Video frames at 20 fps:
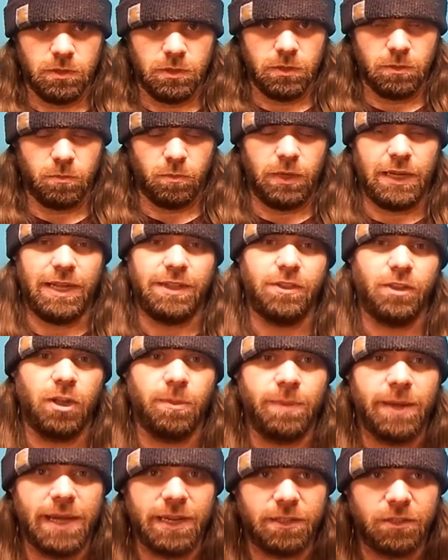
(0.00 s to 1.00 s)
we have to go
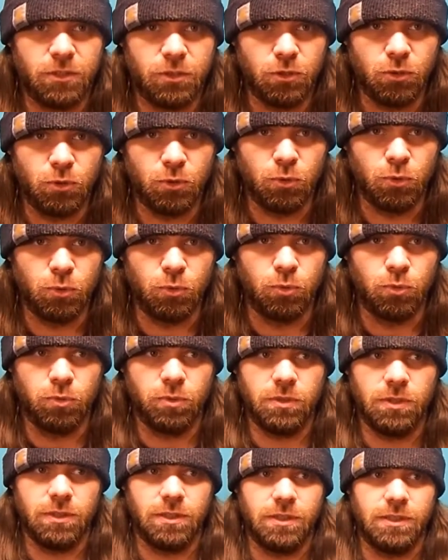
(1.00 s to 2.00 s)
back to
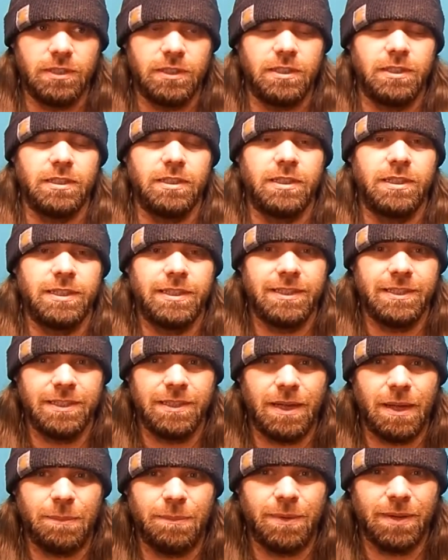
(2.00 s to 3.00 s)
the
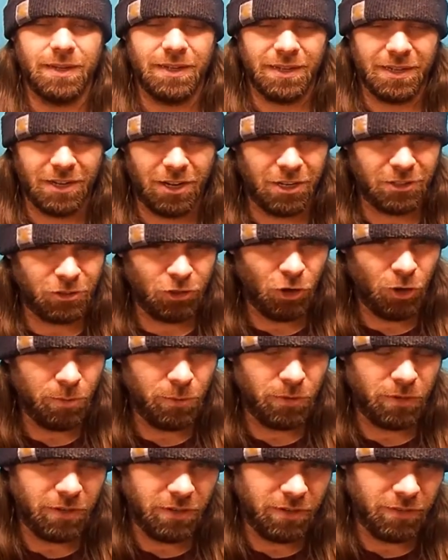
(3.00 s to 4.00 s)
October
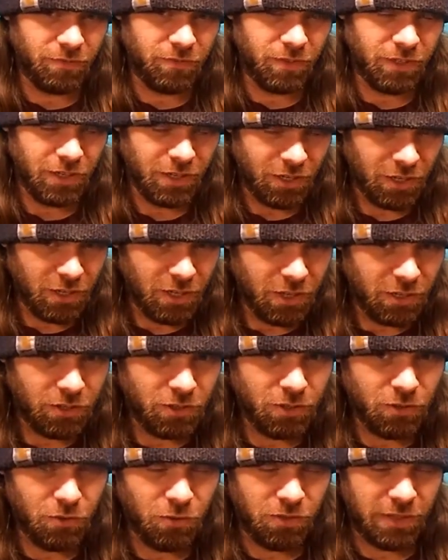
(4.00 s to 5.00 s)
of
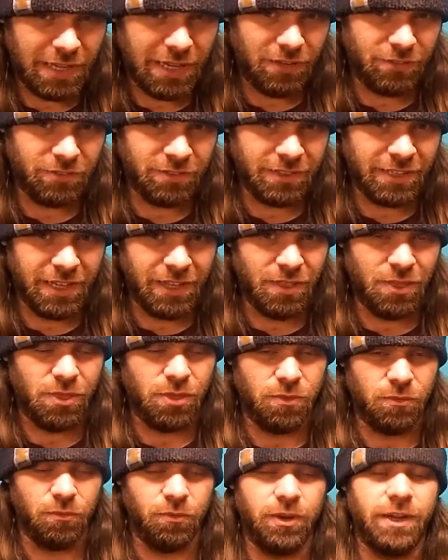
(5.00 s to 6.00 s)

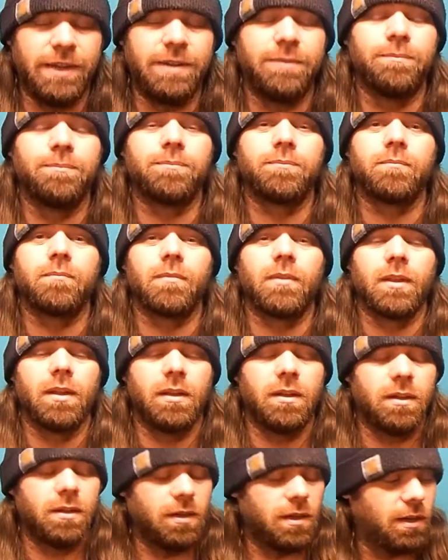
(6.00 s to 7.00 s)
2003.
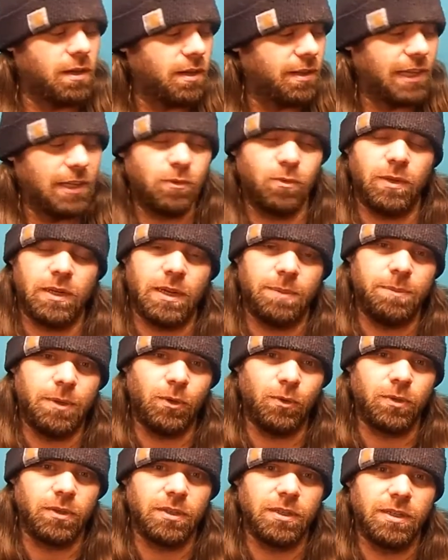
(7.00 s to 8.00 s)
That's when I built
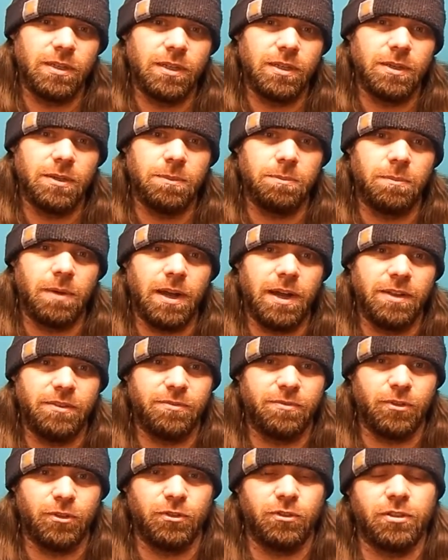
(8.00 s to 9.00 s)
my
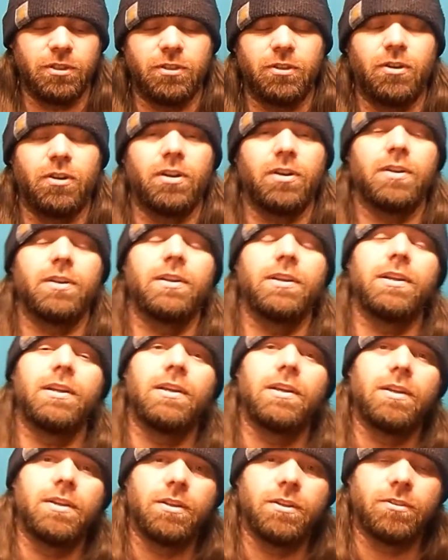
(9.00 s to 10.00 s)
first guitar.
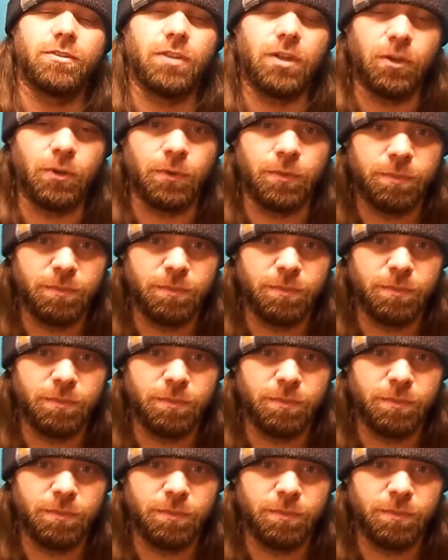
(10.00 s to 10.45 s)
So,